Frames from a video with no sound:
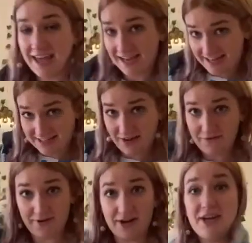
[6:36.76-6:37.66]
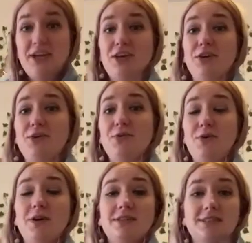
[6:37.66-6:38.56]
It is very
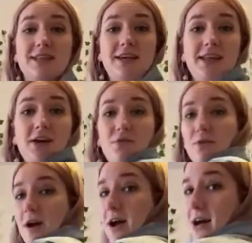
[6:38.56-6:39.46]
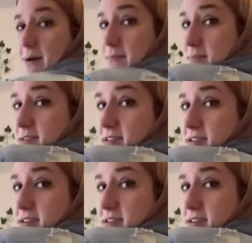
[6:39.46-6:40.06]
cute, slightly cropped.